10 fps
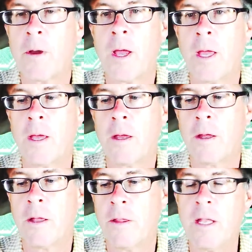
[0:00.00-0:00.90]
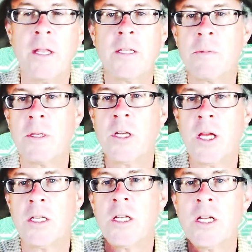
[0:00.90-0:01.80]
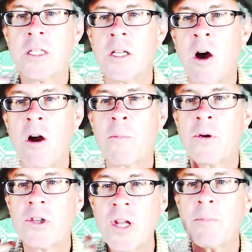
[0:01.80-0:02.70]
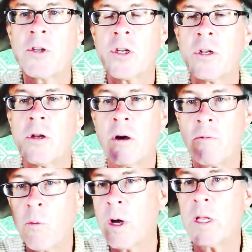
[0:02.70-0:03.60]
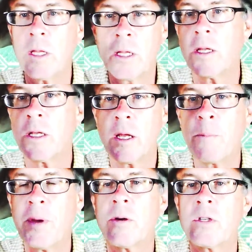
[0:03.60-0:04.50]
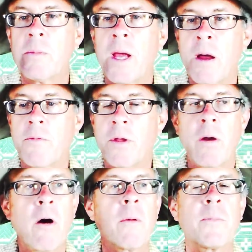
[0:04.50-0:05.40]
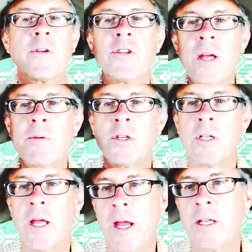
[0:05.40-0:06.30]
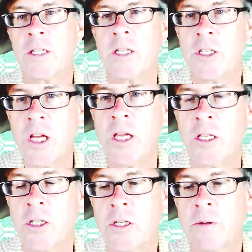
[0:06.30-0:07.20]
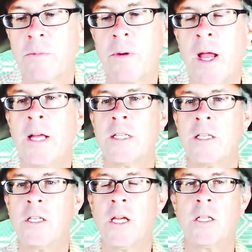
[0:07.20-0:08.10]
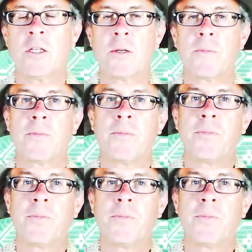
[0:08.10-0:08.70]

okay, that needs to be changed. It's our perception of what appears to be out there. Our perception has to change. Has to change.